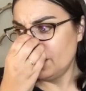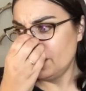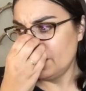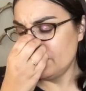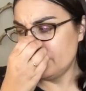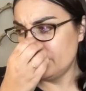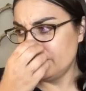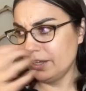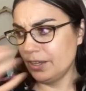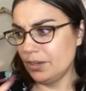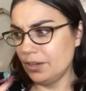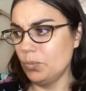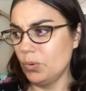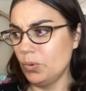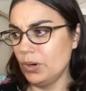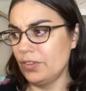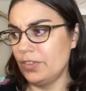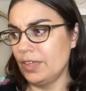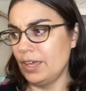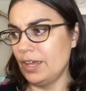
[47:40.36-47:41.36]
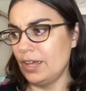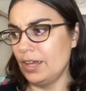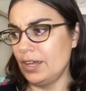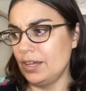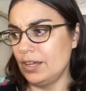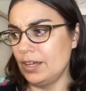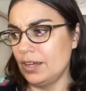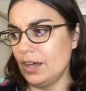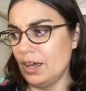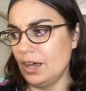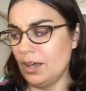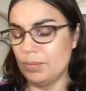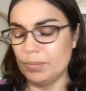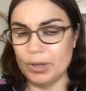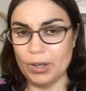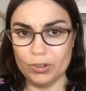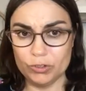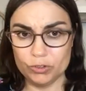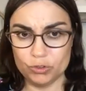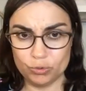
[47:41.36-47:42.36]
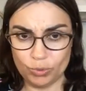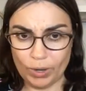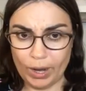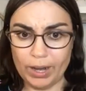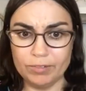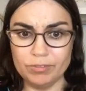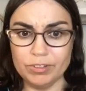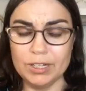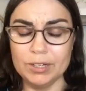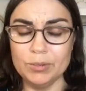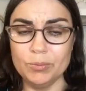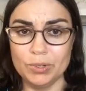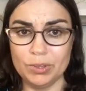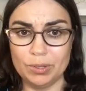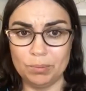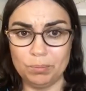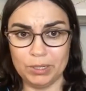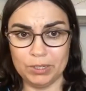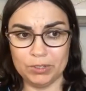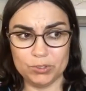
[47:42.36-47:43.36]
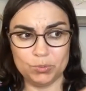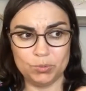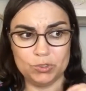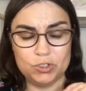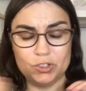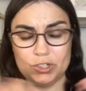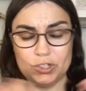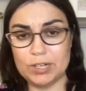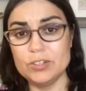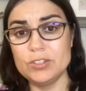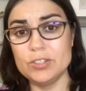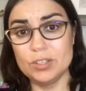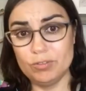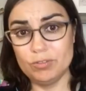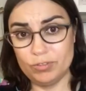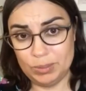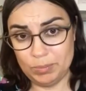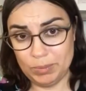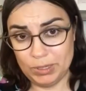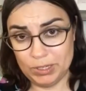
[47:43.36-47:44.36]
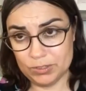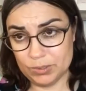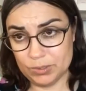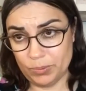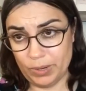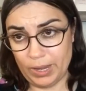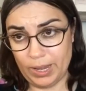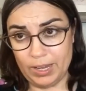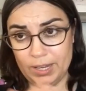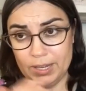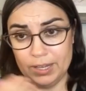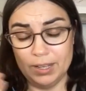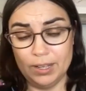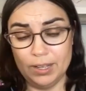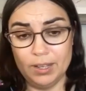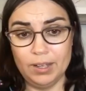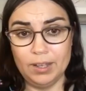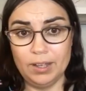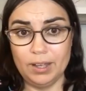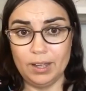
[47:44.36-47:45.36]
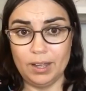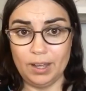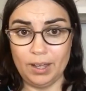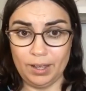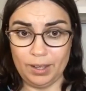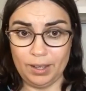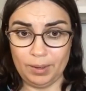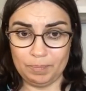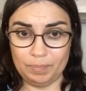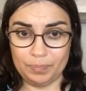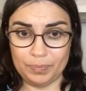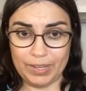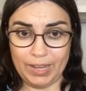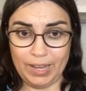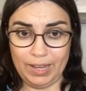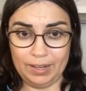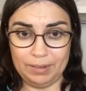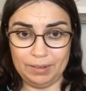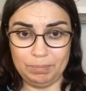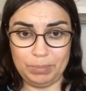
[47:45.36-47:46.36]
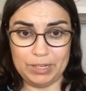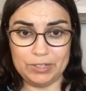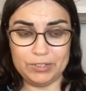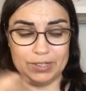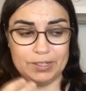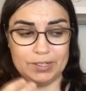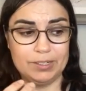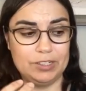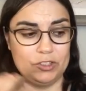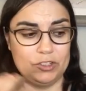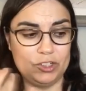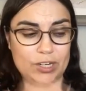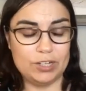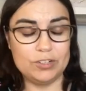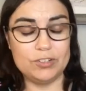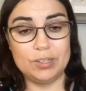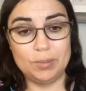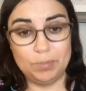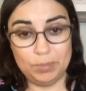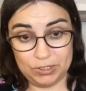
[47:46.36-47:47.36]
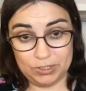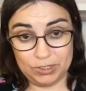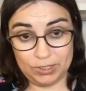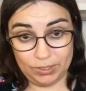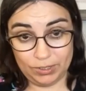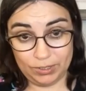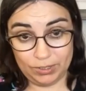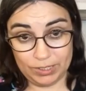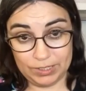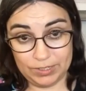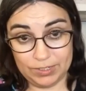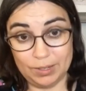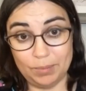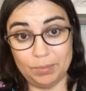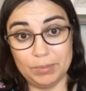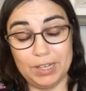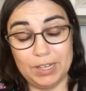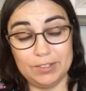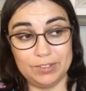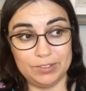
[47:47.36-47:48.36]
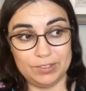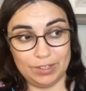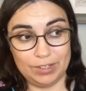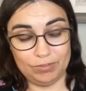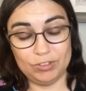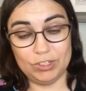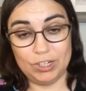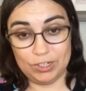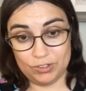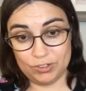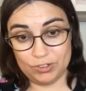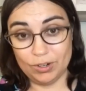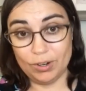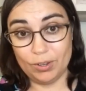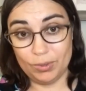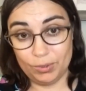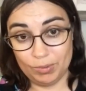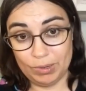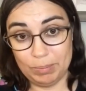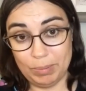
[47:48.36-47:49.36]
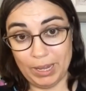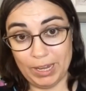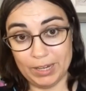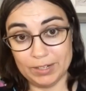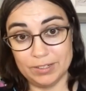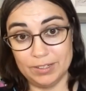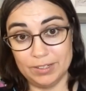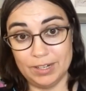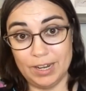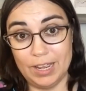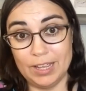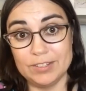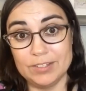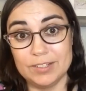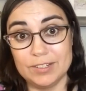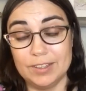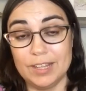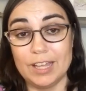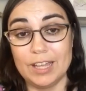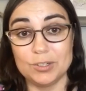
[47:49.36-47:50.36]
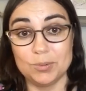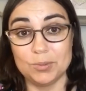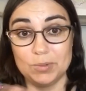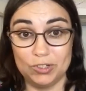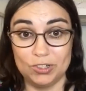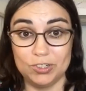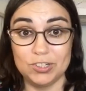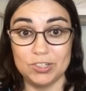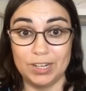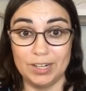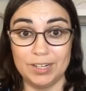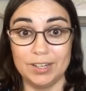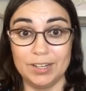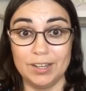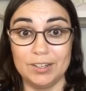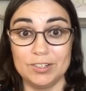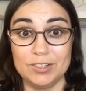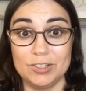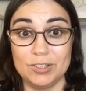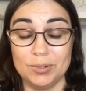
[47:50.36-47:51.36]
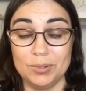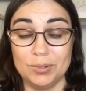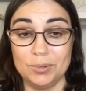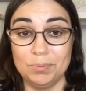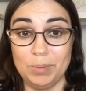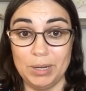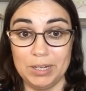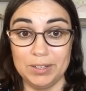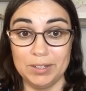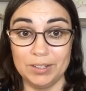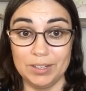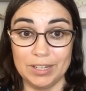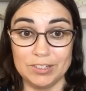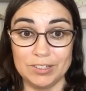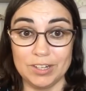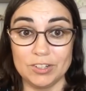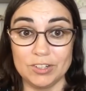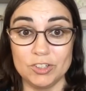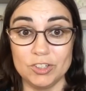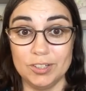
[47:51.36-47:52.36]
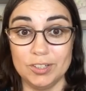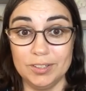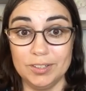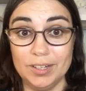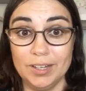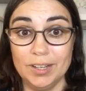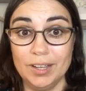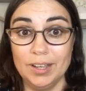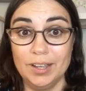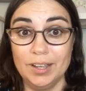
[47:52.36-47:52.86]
a thing where they um, call driving, where the males will chase the females away um, and basically chase them until, in some cases, they've chased her all the way back to the nest. And that's when she's getting undue male attention.